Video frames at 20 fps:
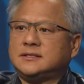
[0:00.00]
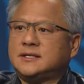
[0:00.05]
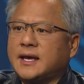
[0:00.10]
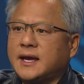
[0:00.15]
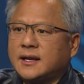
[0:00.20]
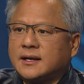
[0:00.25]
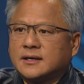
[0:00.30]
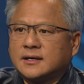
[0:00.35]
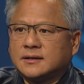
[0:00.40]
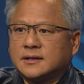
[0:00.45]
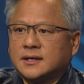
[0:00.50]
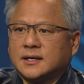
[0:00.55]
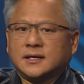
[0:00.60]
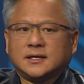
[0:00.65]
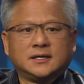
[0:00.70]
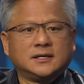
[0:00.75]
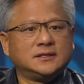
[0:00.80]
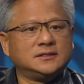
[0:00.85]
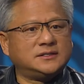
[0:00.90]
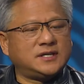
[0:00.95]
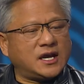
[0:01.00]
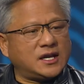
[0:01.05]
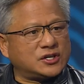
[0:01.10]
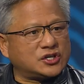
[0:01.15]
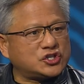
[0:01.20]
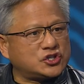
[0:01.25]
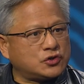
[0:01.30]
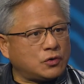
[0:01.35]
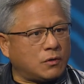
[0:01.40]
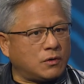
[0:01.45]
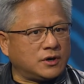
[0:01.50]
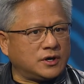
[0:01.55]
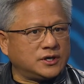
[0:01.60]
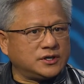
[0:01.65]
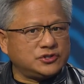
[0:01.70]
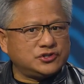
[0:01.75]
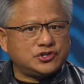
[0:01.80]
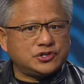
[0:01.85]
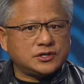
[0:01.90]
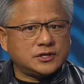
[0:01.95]
data, data
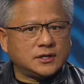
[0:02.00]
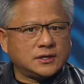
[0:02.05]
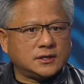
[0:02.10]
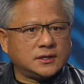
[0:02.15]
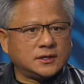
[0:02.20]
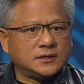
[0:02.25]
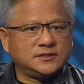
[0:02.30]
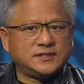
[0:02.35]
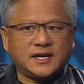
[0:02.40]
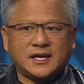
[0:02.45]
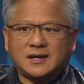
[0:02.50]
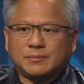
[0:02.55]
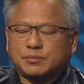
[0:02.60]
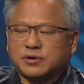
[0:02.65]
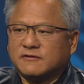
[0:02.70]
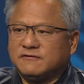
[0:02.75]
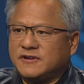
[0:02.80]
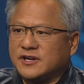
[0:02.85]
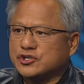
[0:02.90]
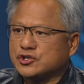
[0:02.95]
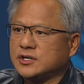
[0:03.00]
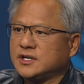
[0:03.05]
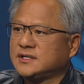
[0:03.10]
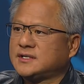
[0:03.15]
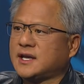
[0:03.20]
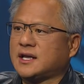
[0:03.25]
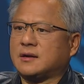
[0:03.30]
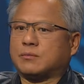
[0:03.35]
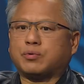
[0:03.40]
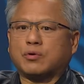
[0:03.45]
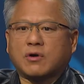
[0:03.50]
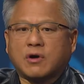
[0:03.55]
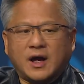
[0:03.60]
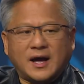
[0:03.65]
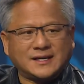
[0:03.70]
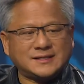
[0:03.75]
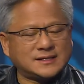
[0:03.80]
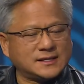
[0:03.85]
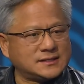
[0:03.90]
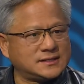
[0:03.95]
storage, data provisioning, data
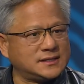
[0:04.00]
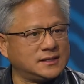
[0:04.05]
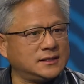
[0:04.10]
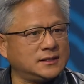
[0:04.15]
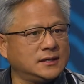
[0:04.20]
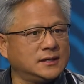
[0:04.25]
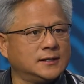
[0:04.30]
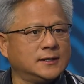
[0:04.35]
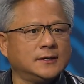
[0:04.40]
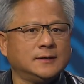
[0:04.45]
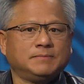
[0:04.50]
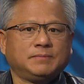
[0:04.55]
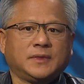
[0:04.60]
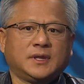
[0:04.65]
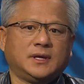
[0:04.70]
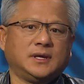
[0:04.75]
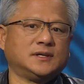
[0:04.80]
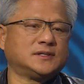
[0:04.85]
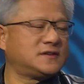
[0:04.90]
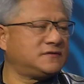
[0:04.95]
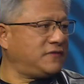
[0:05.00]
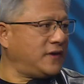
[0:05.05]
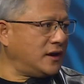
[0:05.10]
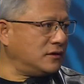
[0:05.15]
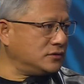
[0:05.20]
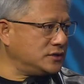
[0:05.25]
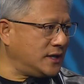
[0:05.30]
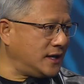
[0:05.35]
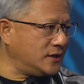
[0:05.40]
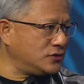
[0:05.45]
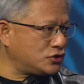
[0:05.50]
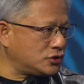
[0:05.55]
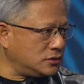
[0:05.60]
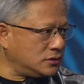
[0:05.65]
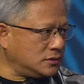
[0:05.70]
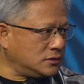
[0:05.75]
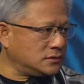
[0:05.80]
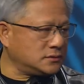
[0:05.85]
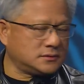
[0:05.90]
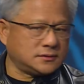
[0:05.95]
processing, is
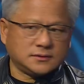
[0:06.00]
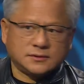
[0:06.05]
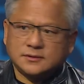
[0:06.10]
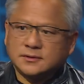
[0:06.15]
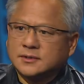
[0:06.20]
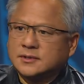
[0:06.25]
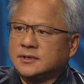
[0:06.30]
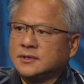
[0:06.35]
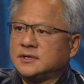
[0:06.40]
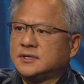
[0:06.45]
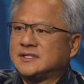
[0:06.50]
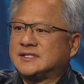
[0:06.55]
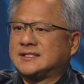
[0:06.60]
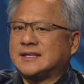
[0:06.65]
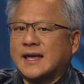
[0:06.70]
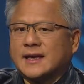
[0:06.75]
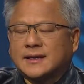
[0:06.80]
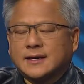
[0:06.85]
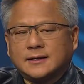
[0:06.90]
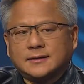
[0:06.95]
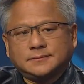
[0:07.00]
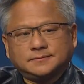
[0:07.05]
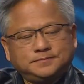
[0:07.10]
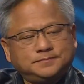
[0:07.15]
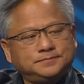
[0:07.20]
foundational. Second,